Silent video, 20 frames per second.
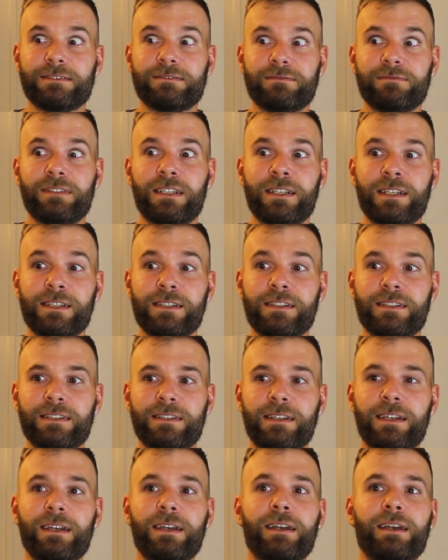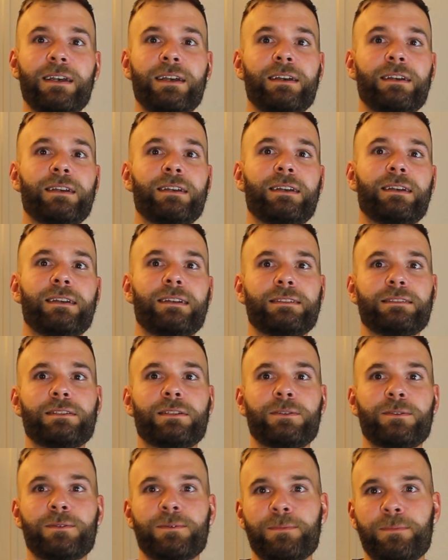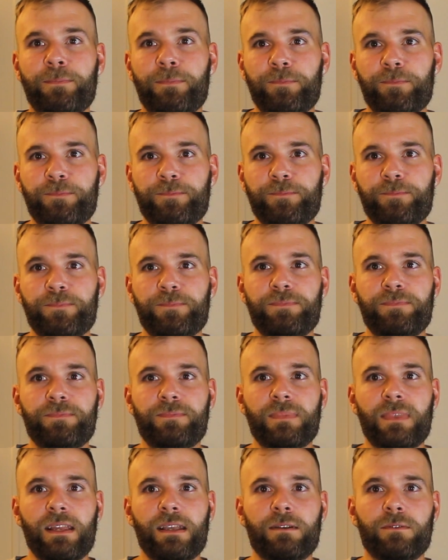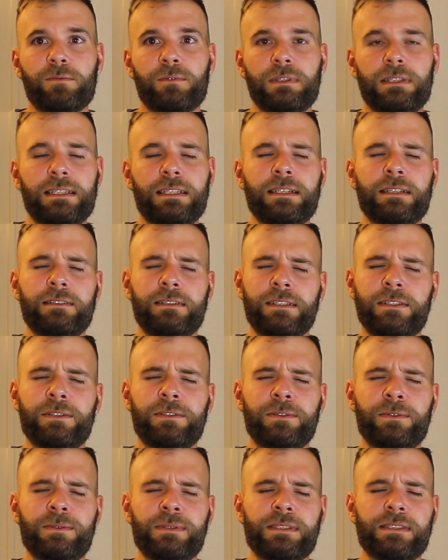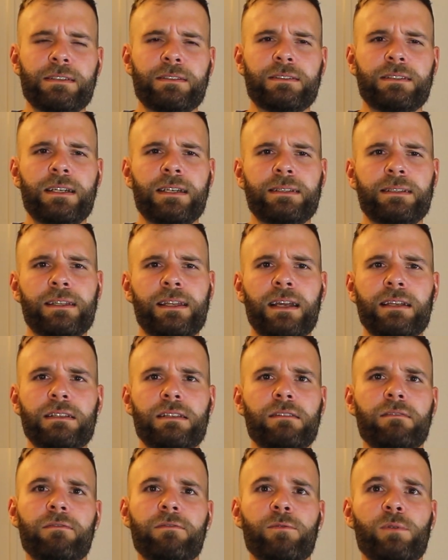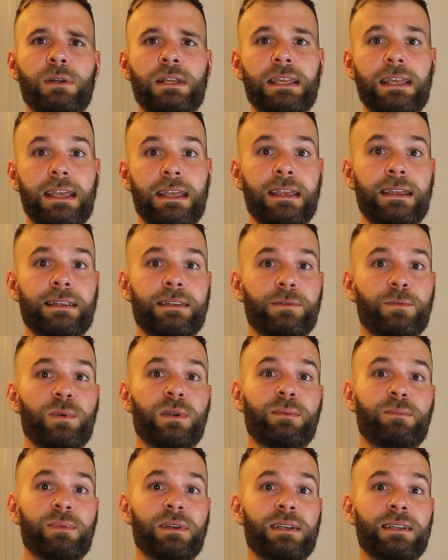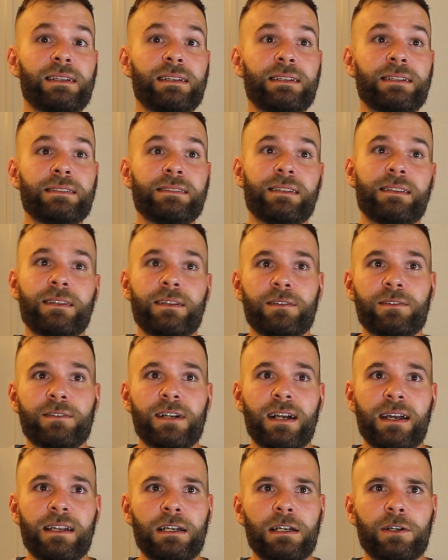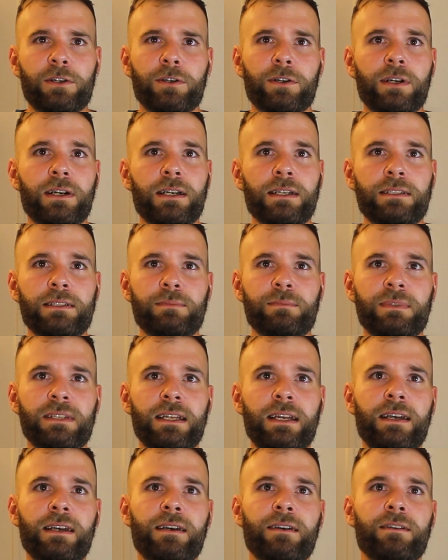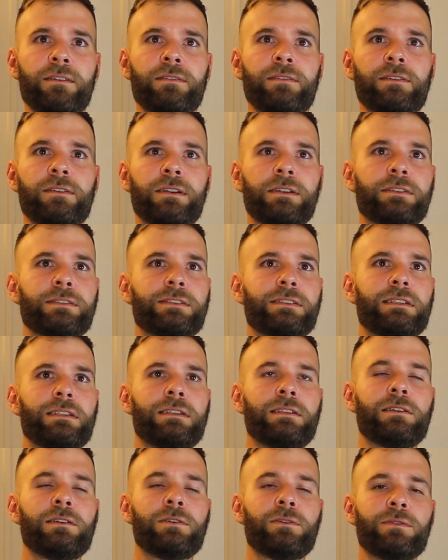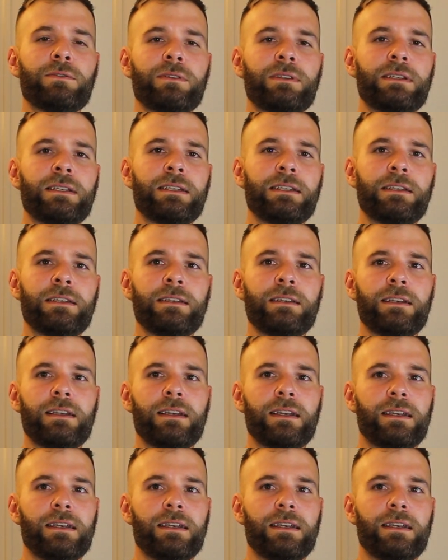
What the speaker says: very good. So what they'll do is they'll take the 1948 wheat pennies and they'll kind of grind them down or slowly